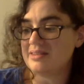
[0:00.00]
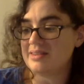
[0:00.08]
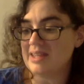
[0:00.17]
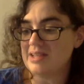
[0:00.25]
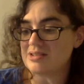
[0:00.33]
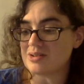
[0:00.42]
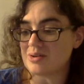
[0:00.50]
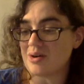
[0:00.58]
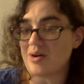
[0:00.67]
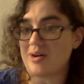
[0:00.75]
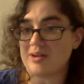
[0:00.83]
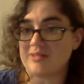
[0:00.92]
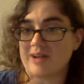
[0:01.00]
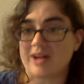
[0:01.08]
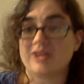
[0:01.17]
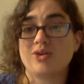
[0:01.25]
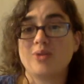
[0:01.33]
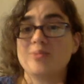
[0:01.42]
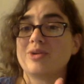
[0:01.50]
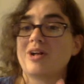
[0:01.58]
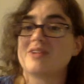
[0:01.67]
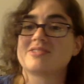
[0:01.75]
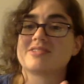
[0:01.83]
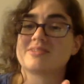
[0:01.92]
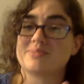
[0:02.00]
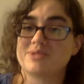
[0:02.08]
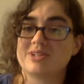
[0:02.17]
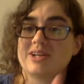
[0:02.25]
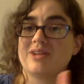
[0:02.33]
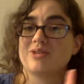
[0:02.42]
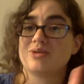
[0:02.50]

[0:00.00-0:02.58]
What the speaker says: these are all around. Cum clauses in particular.